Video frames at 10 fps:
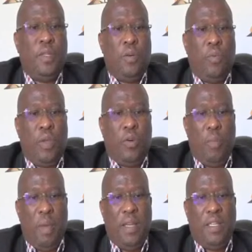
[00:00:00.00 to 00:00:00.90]
We
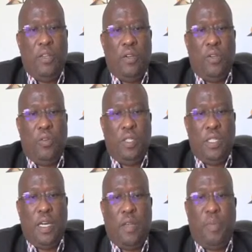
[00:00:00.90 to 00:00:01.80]
commend the
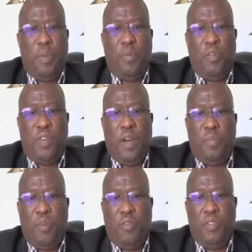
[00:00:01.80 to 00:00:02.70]
ordinary people of our
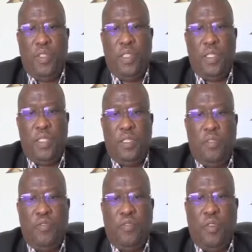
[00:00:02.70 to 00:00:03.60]
province
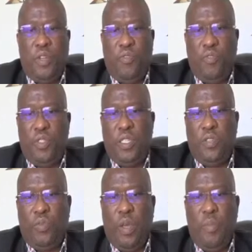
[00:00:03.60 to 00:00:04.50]
for refusing
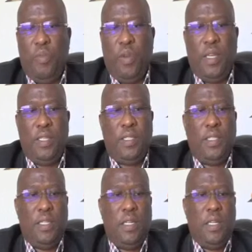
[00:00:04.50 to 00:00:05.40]
to emulate
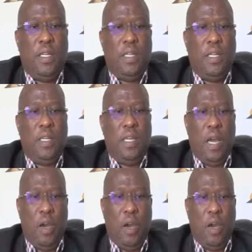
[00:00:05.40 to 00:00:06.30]
in
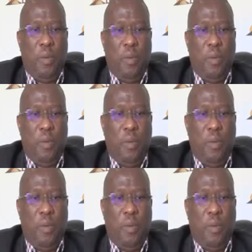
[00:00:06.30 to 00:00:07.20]
our province the
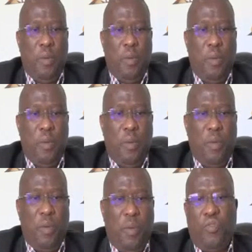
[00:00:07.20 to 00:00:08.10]
violent
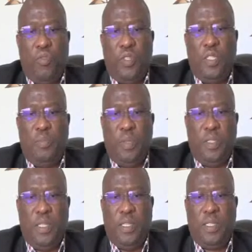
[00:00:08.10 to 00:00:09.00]
conduct of looting
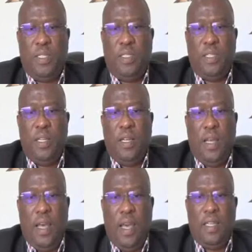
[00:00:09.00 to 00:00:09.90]
businesses
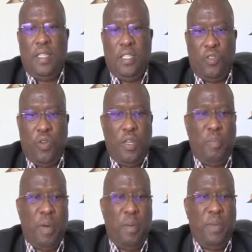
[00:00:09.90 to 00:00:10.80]
and destroying
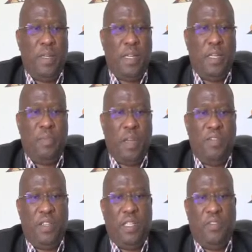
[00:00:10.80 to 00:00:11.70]
public and
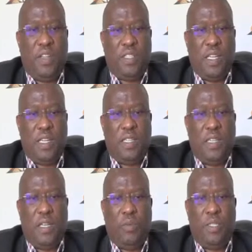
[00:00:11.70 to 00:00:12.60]
private infrastructure
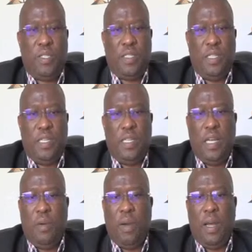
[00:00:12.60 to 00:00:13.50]
that we see in
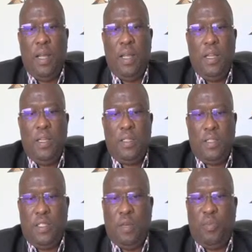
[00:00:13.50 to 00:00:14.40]
our
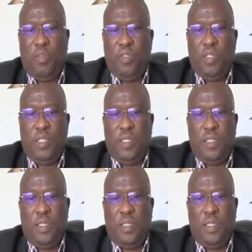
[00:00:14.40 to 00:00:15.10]
sister provinces.